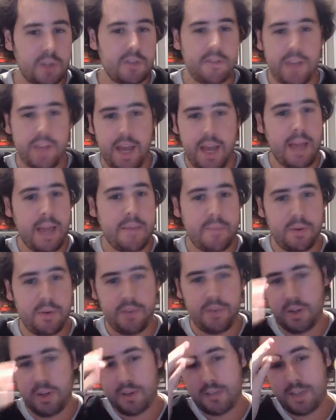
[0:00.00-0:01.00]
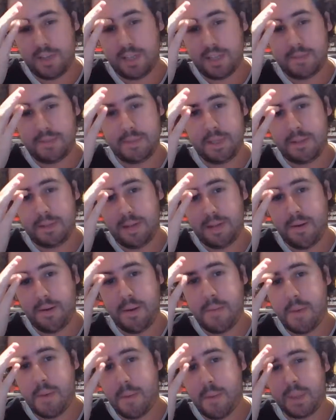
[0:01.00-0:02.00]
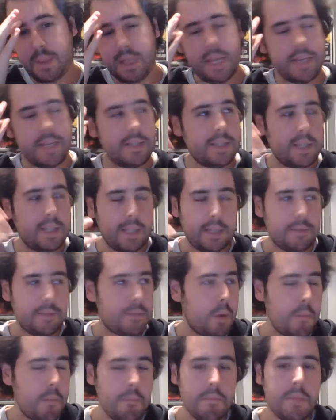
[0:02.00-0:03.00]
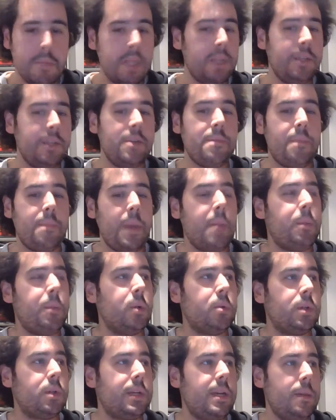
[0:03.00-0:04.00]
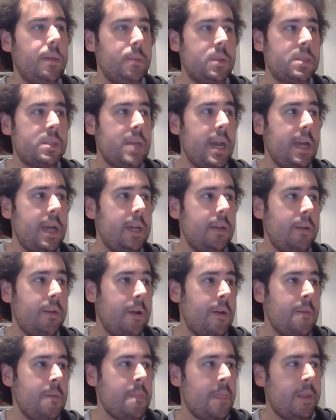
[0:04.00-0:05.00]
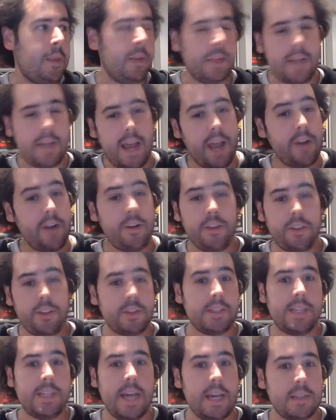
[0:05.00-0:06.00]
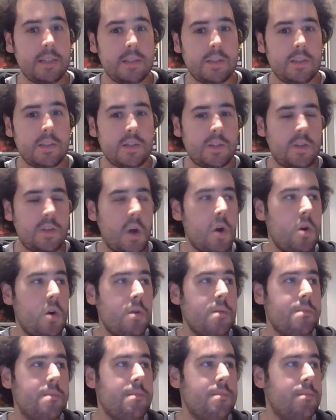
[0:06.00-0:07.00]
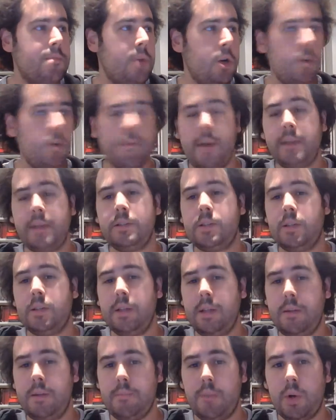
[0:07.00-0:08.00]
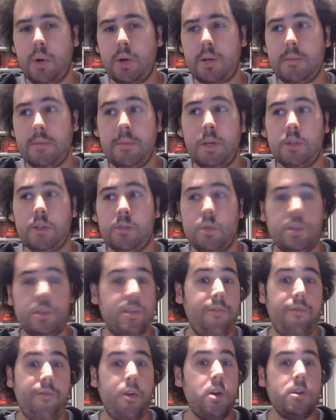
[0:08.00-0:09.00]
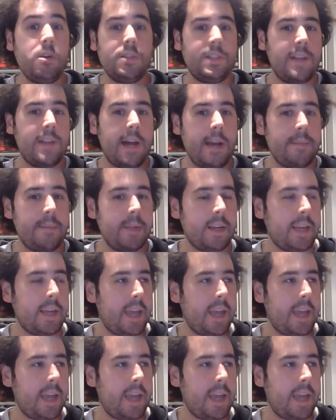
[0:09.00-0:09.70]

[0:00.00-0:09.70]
of the hype of all of that, I mean, I remember a million people will keep saying that Aerith's death is so monumental and important because it was the first time that